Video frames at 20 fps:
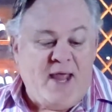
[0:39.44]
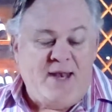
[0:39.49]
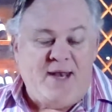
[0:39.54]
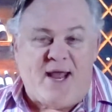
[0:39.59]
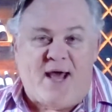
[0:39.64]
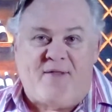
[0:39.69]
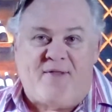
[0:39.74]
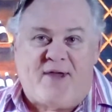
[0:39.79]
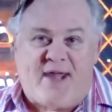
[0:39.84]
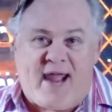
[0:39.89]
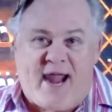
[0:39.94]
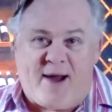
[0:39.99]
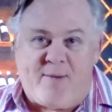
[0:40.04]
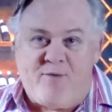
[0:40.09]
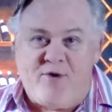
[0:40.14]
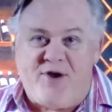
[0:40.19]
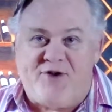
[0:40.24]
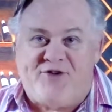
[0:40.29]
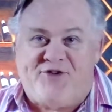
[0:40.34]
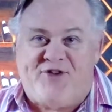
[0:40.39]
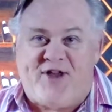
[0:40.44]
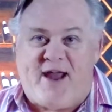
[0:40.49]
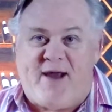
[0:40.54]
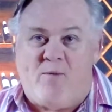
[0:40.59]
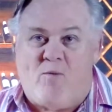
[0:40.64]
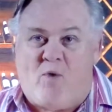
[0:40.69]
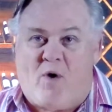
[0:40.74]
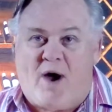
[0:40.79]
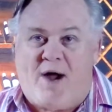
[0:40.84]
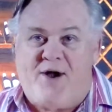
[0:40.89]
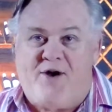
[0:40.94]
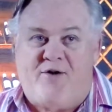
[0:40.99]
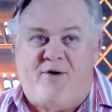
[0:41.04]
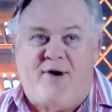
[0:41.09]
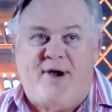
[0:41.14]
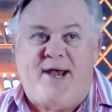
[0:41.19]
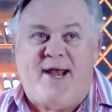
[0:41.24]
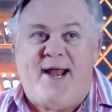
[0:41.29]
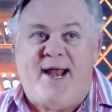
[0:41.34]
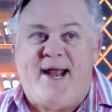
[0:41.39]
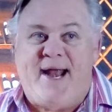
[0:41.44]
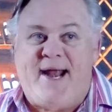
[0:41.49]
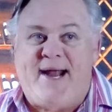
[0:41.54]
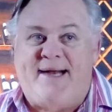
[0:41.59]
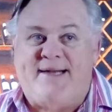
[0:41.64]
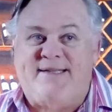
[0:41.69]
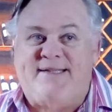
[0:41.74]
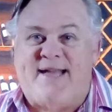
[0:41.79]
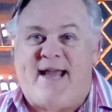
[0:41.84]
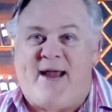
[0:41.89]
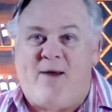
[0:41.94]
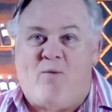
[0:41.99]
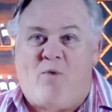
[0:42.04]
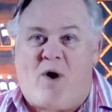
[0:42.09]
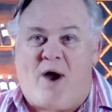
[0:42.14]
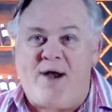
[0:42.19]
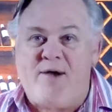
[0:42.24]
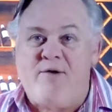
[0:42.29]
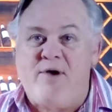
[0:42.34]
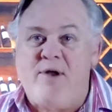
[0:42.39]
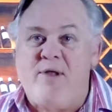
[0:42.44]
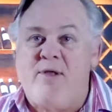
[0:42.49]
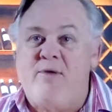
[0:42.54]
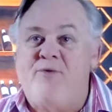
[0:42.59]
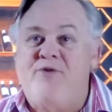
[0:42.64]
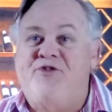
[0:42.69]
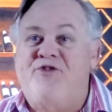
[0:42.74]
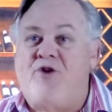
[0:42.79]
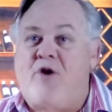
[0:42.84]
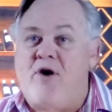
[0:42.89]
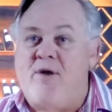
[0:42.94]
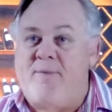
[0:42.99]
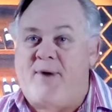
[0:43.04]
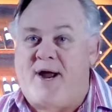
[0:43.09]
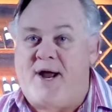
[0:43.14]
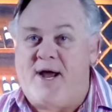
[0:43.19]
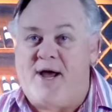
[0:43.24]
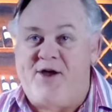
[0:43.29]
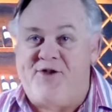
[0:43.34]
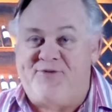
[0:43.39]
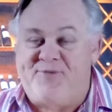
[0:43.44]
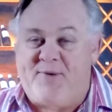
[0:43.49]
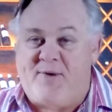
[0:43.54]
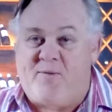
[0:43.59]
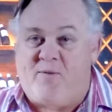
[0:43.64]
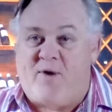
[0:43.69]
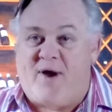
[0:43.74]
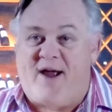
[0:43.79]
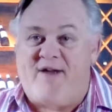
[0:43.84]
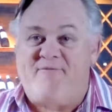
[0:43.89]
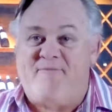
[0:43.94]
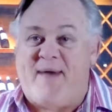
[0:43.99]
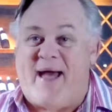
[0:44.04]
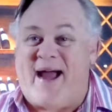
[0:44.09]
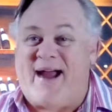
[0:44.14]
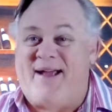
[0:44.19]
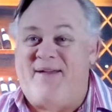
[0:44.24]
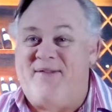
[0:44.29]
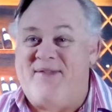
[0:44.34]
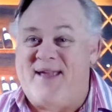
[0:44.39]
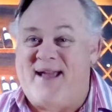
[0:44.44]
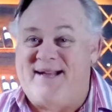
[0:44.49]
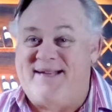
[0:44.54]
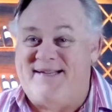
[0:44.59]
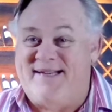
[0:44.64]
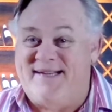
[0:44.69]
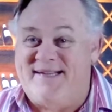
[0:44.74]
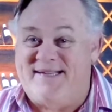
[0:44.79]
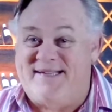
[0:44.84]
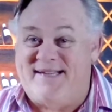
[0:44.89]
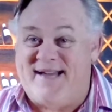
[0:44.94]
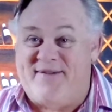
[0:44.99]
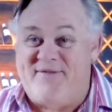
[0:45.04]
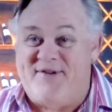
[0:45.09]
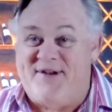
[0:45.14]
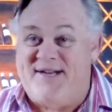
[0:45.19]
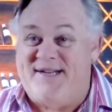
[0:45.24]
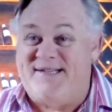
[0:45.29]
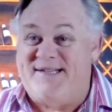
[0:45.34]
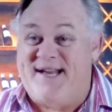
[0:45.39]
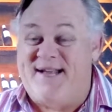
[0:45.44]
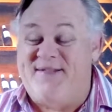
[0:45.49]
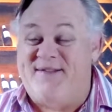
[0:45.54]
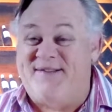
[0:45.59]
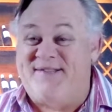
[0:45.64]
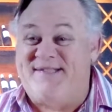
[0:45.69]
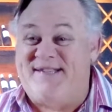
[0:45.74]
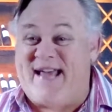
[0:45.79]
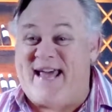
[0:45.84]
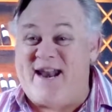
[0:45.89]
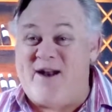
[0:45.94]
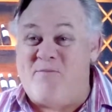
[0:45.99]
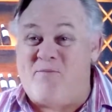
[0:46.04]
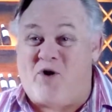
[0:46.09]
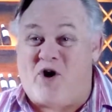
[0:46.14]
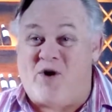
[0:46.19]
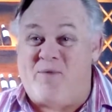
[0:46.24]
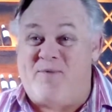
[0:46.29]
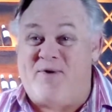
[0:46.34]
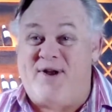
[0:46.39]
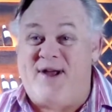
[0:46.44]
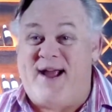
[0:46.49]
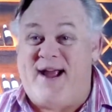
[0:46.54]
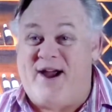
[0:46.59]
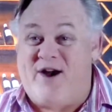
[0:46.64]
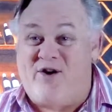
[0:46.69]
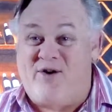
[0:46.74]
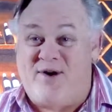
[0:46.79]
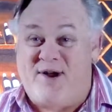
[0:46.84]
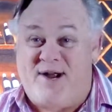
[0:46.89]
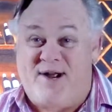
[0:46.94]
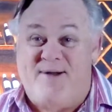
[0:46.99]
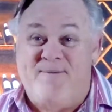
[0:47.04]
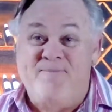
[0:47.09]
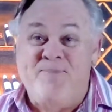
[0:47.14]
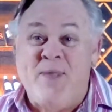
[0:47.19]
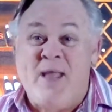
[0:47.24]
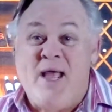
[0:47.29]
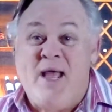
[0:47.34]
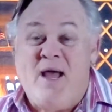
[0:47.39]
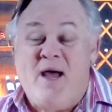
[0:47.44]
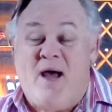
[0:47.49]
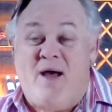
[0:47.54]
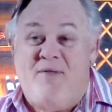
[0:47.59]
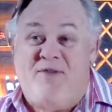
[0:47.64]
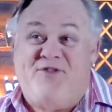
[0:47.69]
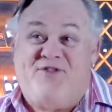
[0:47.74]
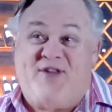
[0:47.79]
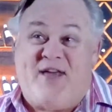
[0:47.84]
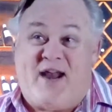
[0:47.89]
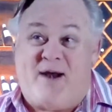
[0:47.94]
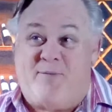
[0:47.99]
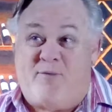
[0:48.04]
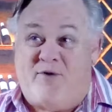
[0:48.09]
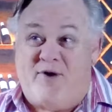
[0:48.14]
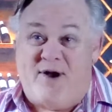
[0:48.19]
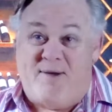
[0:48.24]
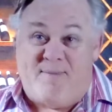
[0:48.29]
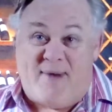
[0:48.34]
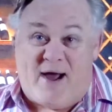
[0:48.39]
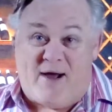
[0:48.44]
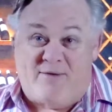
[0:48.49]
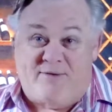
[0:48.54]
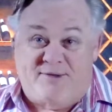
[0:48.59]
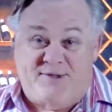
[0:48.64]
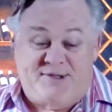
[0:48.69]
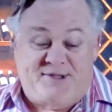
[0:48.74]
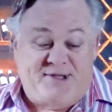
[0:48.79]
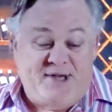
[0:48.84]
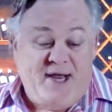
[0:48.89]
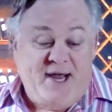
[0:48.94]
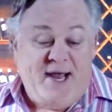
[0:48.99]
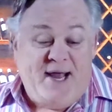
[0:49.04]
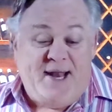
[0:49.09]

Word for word: Now, the Cambria Estate Winery is a winery that was started by a husband and wife back in the 1970s in the Santa Barbara area of the Santa Maria Mountains.